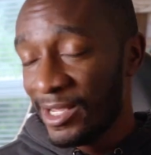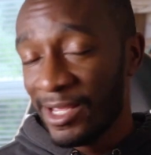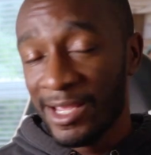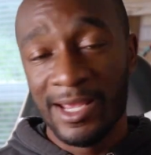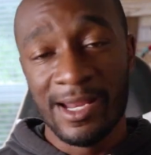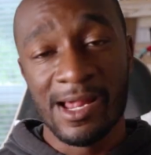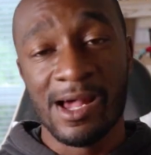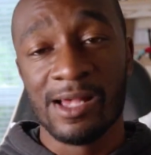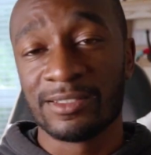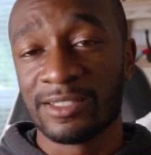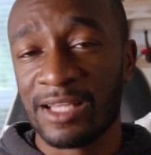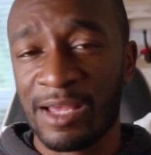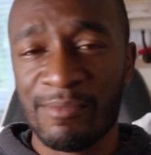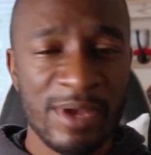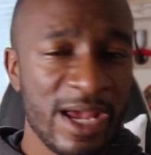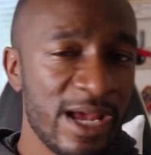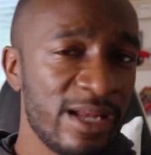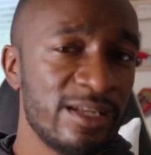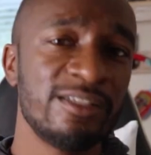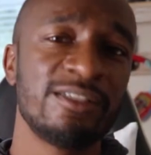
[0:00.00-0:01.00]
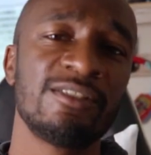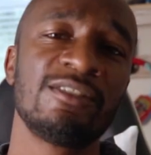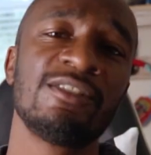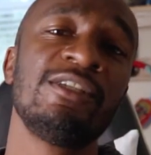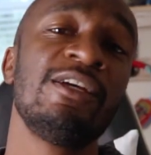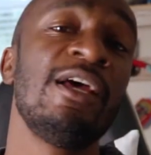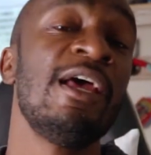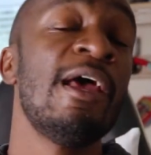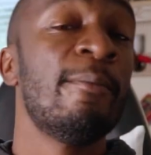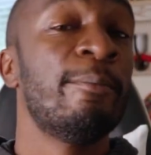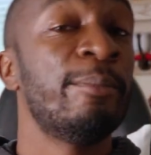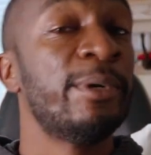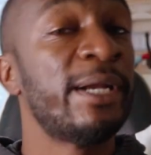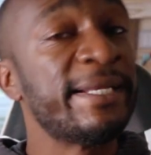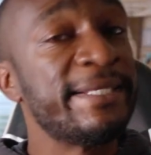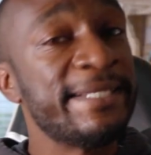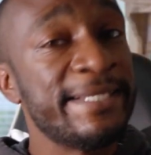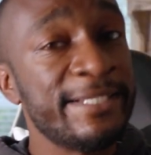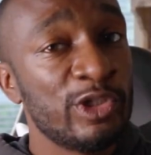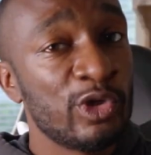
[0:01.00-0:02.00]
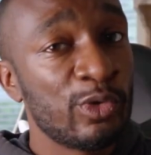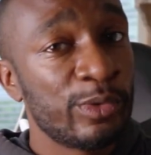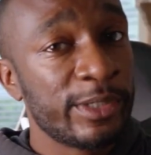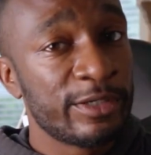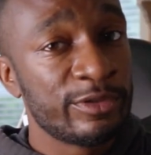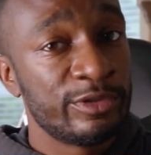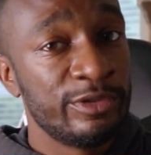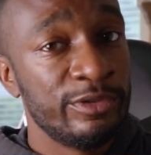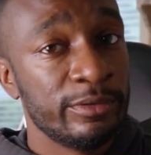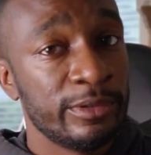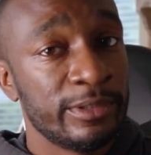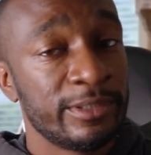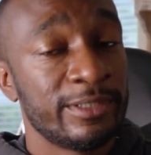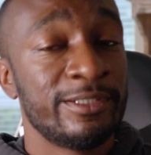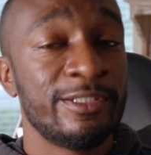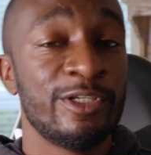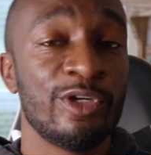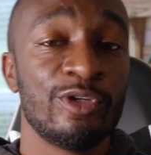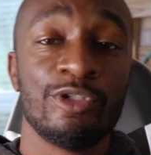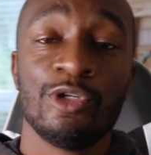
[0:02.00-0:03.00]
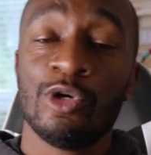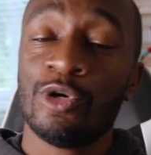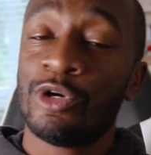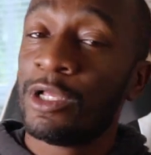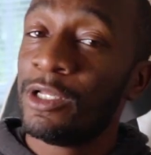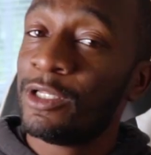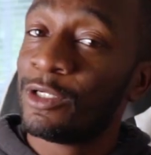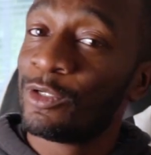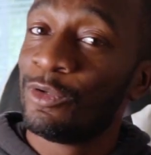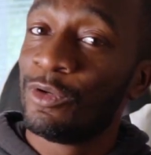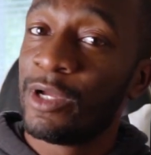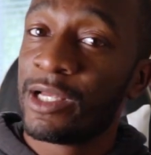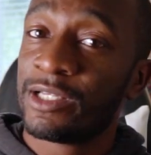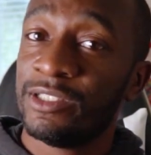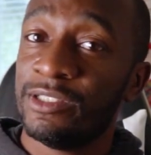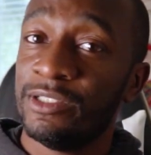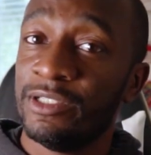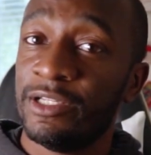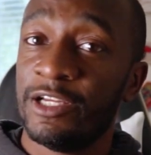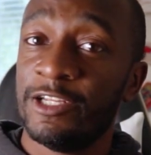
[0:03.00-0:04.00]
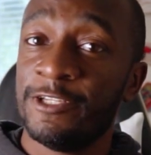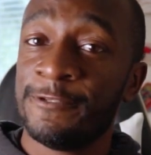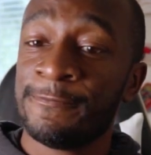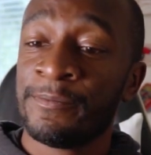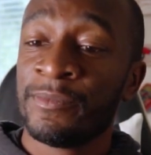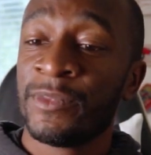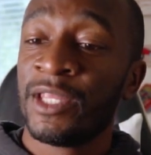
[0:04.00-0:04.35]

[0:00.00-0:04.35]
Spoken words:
And I was like, man, this is good. But I didn't know what I was doing. There's no color correction done.